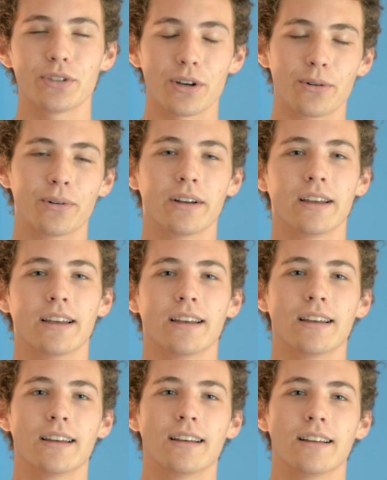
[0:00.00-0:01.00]
So,
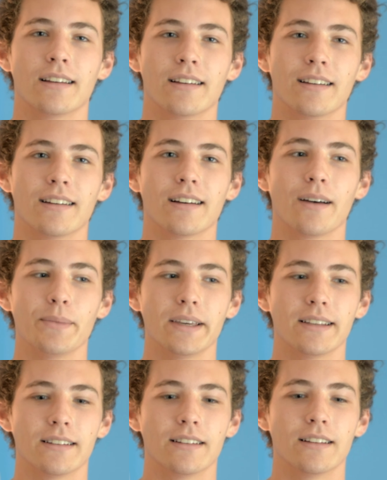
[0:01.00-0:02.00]
I
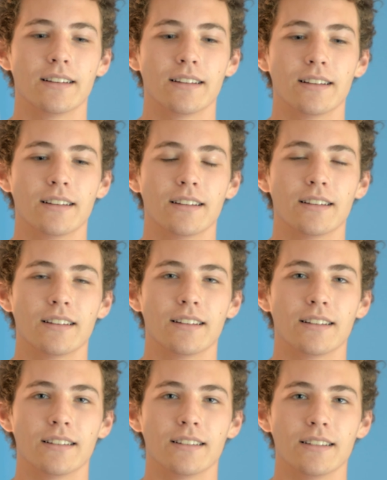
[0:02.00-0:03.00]
mean,
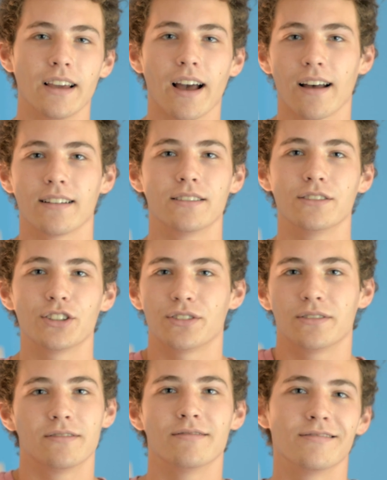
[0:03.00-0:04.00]
yeah,
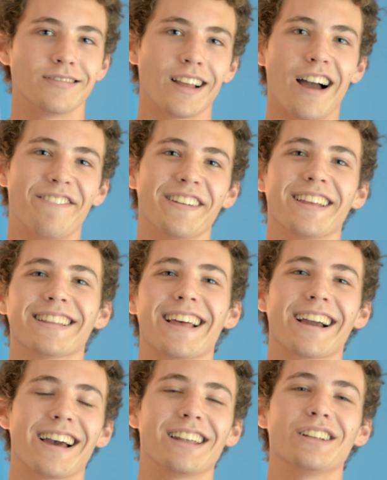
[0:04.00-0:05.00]
I feel like
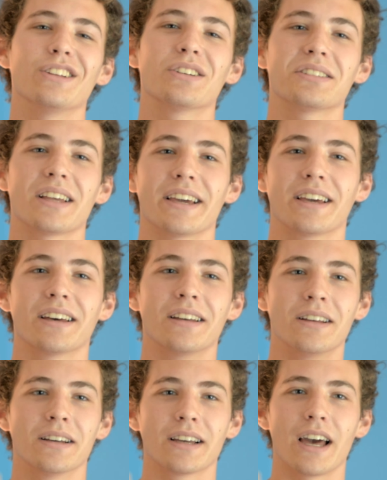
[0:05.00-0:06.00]
that kind of looks kind
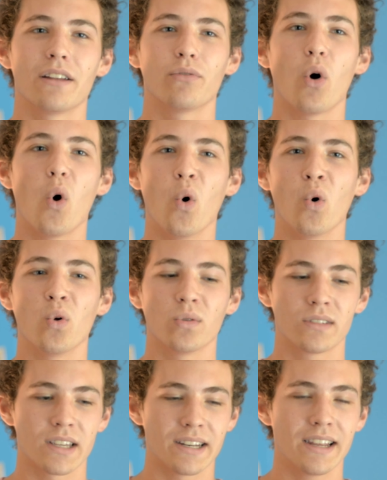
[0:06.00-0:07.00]
of
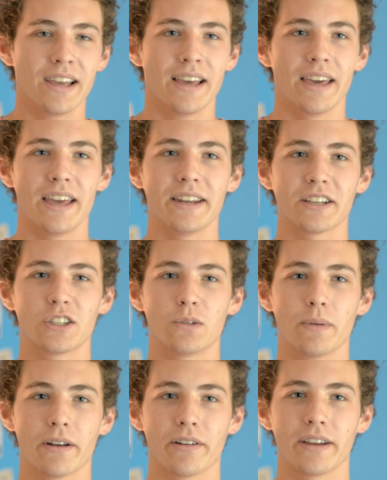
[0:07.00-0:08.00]
old and
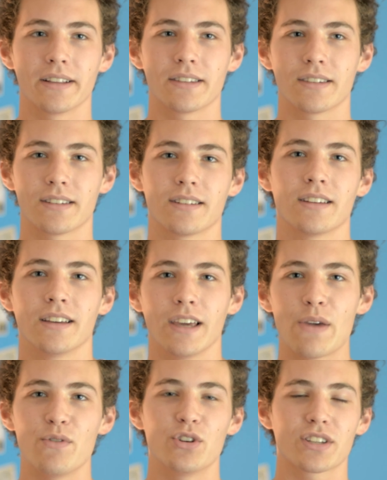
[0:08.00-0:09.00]
inexperienced
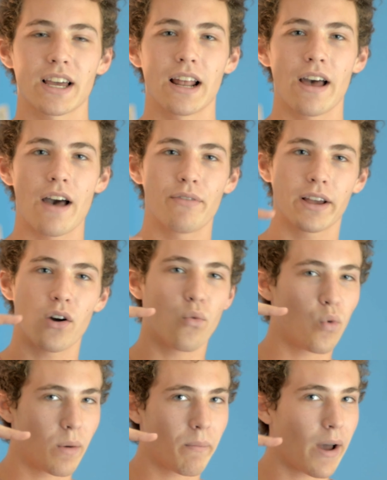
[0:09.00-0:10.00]
if you just kind of have a
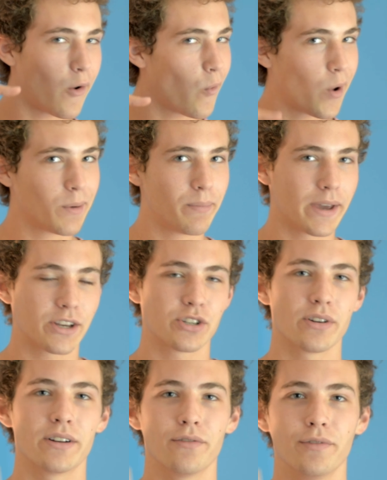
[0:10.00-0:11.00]
1:1
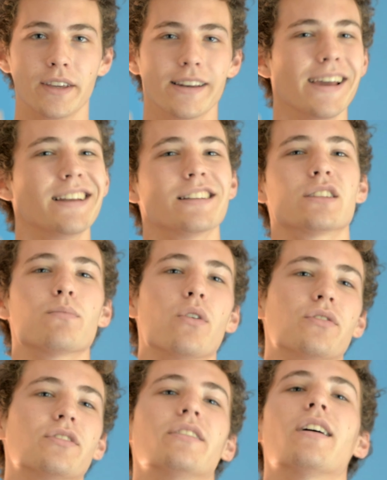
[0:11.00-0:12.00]
picture in a feed. And it's
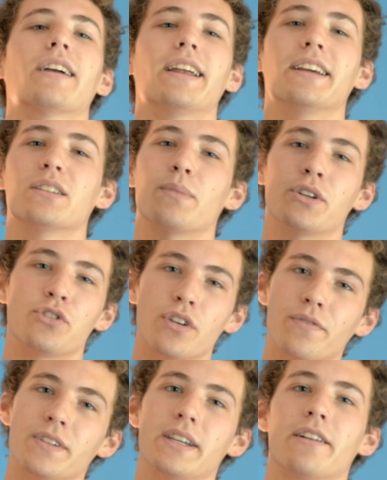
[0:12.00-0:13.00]
small, so you're not getting as much
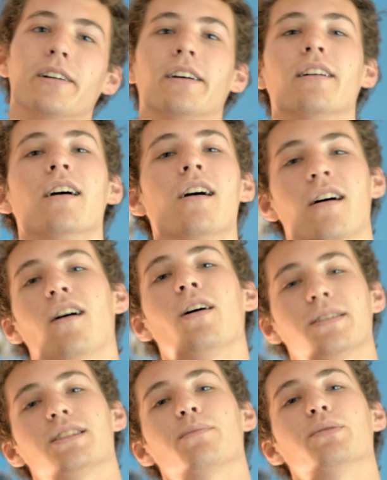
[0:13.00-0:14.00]
surface area
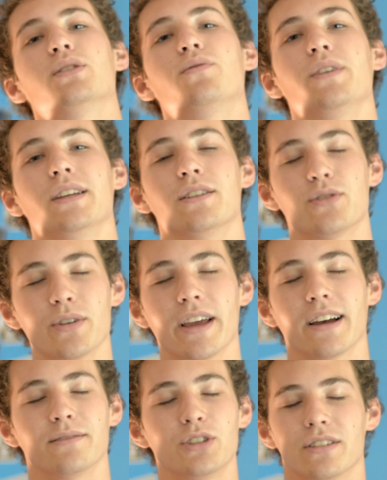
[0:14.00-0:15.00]
on someone's feed. So
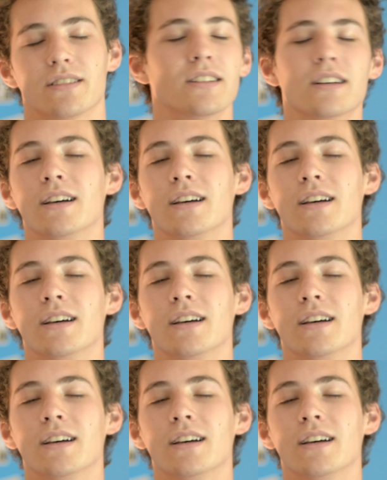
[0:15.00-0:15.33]
yeah, just